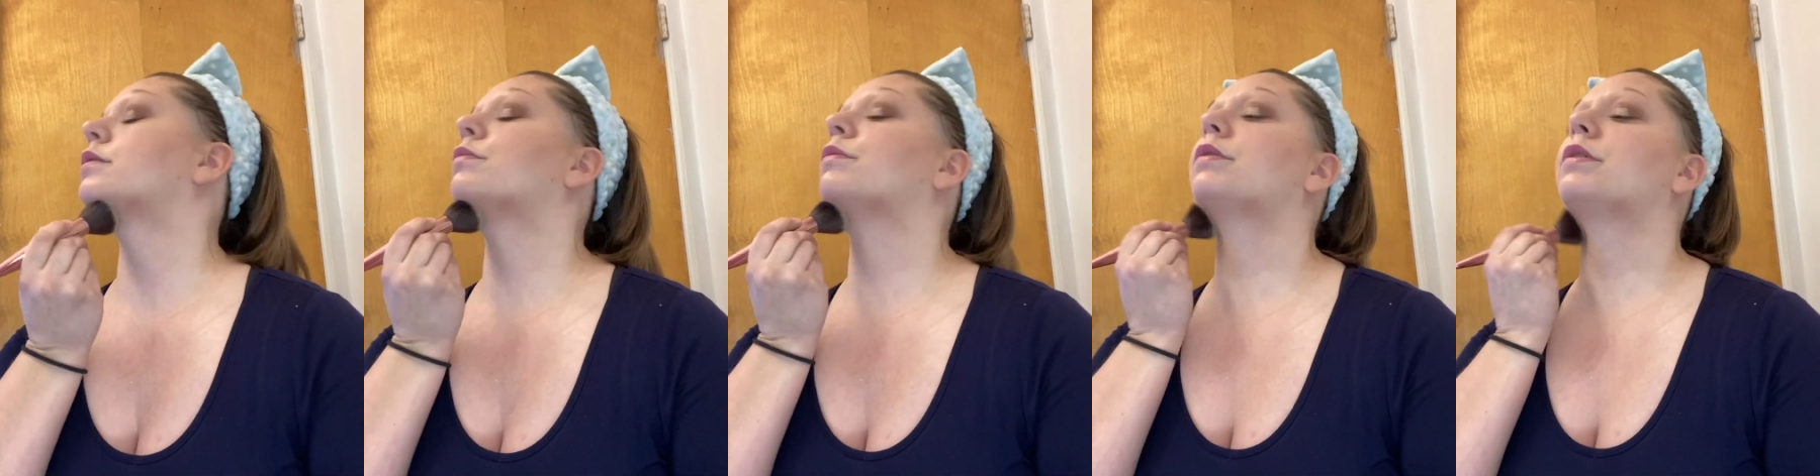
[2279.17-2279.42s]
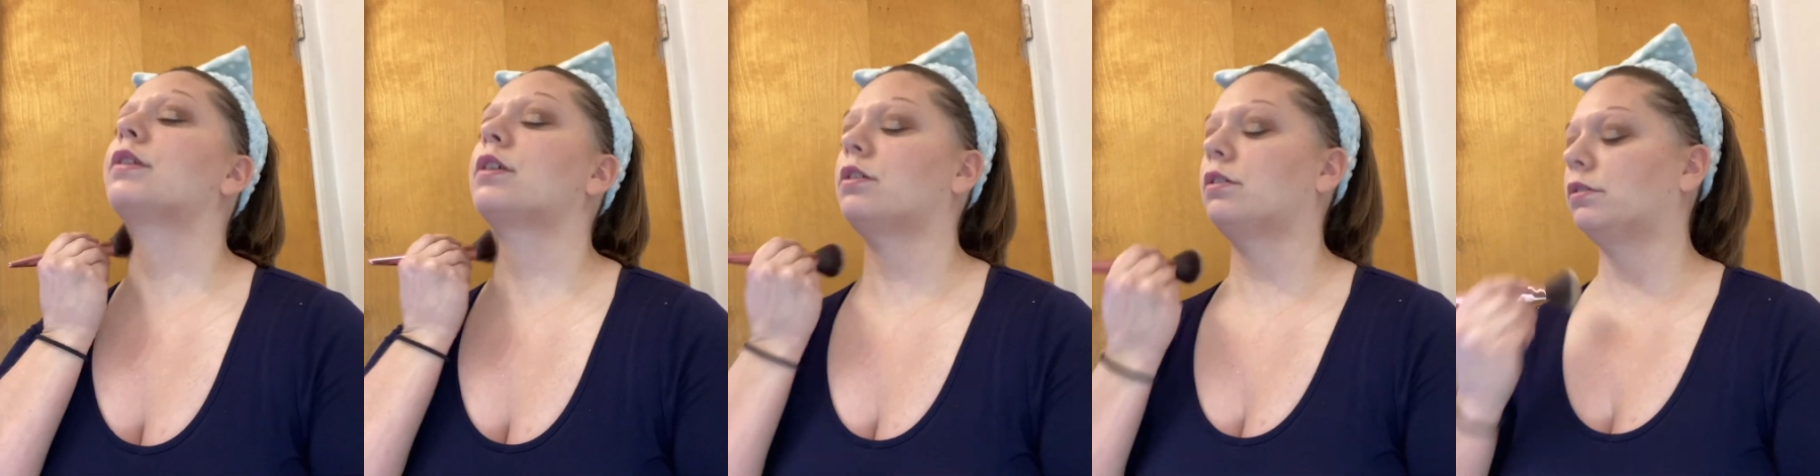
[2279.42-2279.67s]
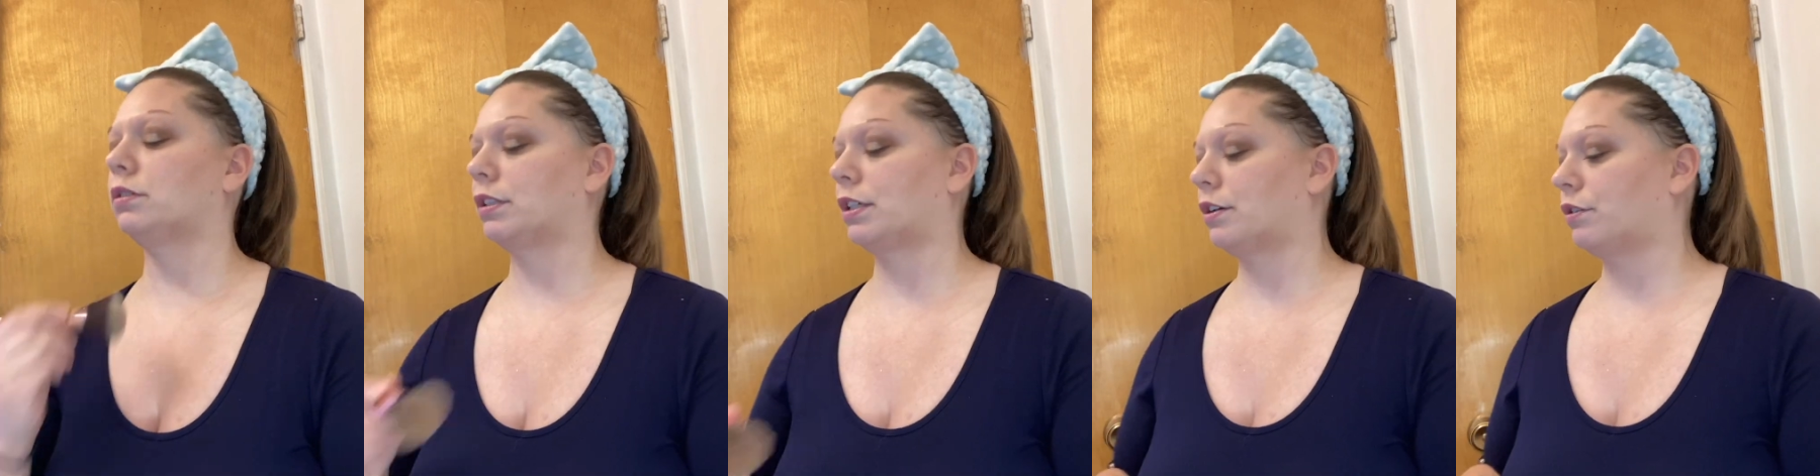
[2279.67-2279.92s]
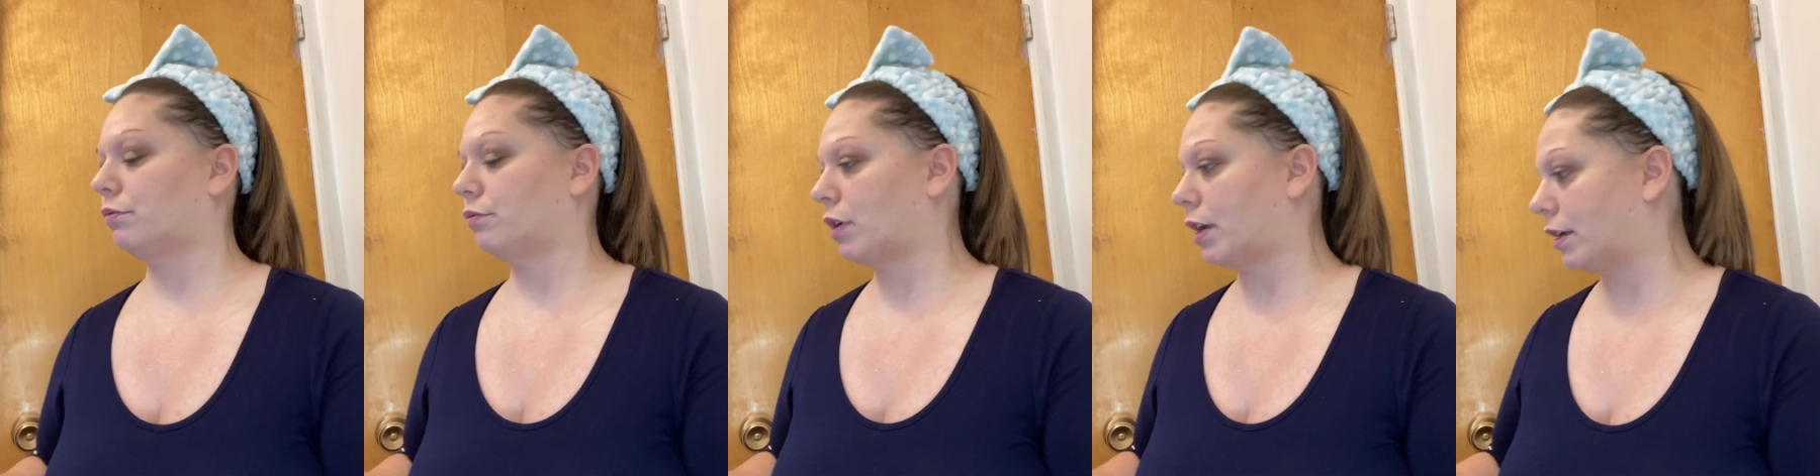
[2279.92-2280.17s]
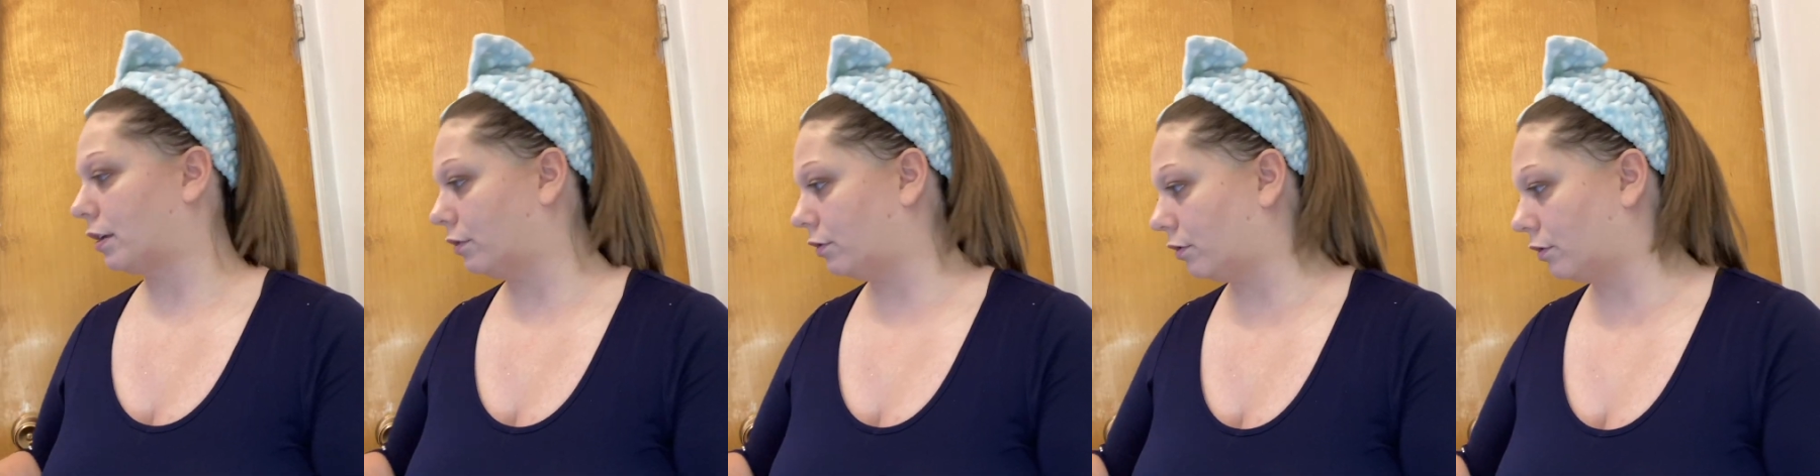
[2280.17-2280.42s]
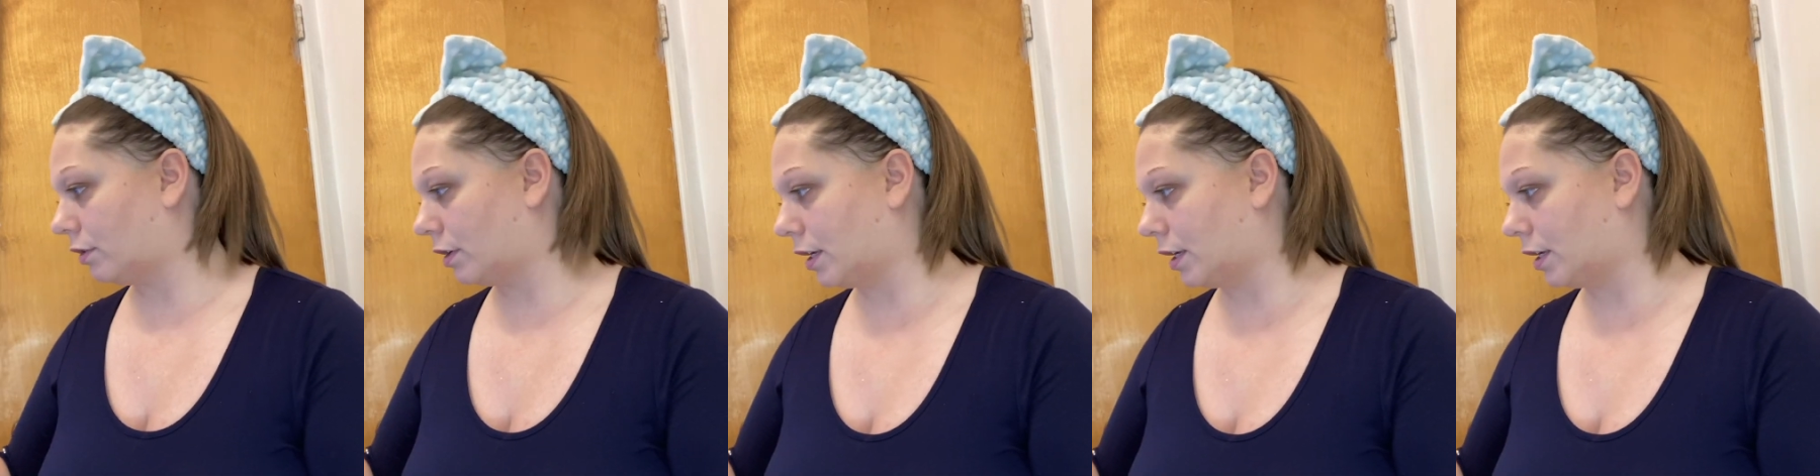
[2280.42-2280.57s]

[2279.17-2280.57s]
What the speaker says: what's called a rider,